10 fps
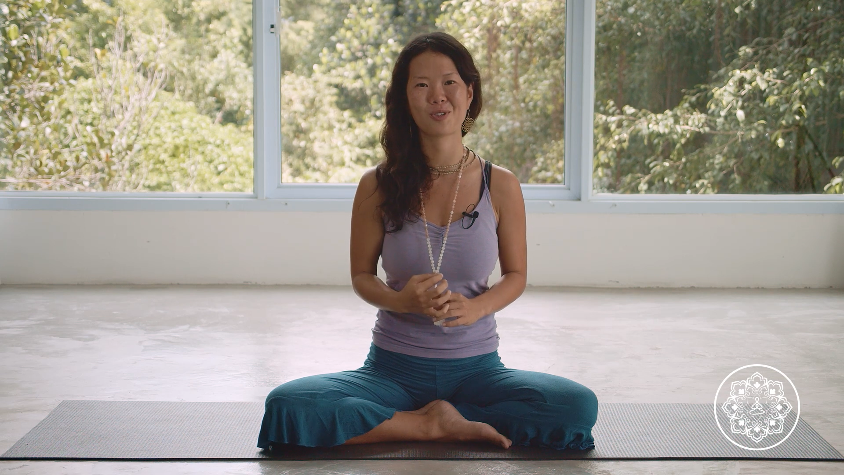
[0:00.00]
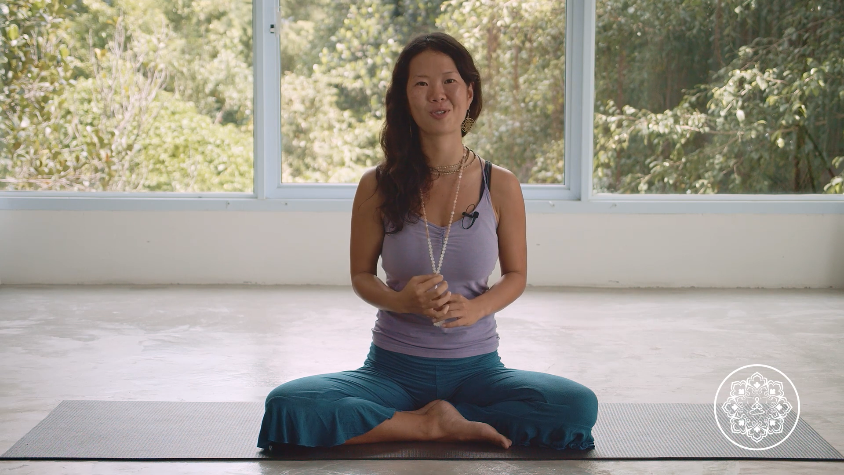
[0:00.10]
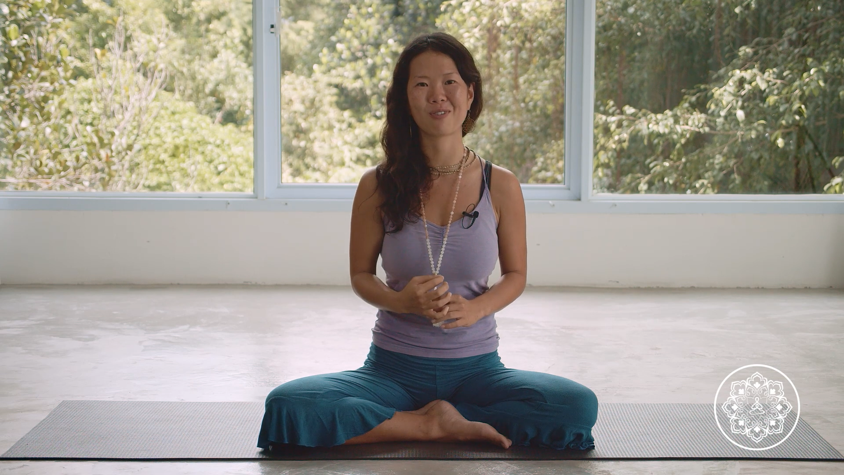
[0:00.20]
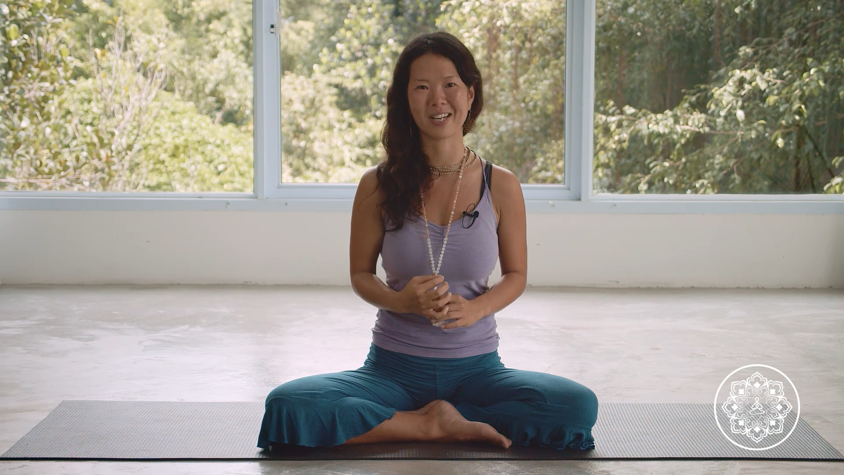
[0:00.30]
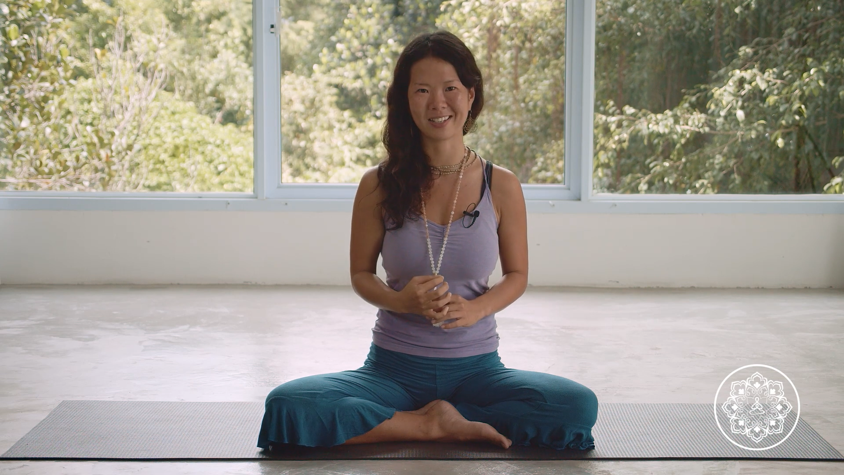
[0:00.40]

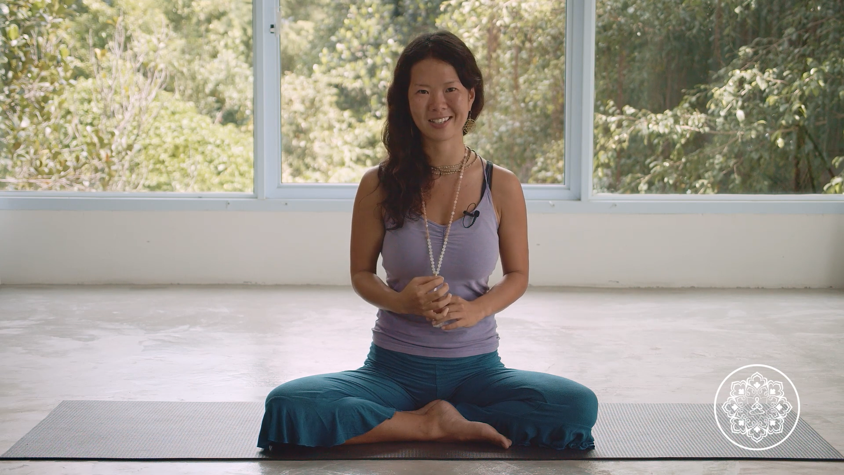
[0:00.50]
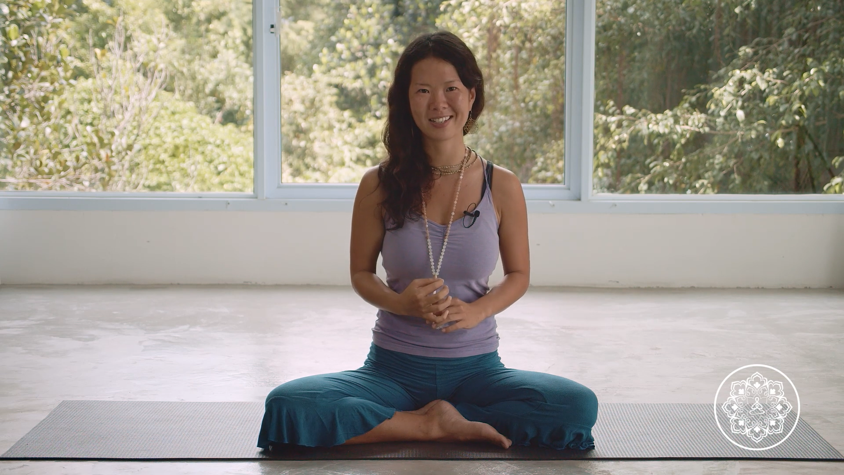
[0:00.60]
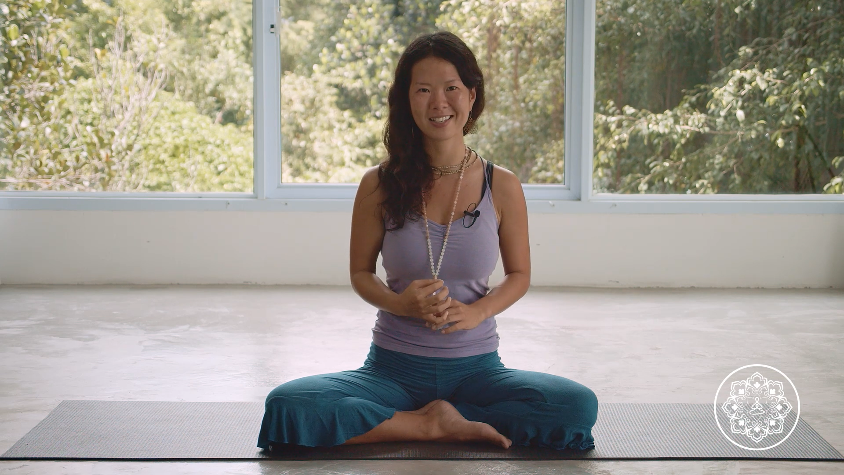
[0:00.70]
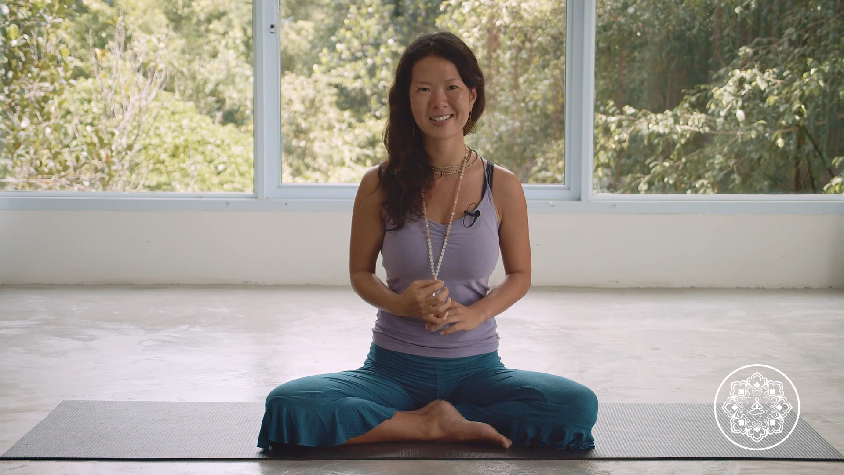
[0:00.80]
string.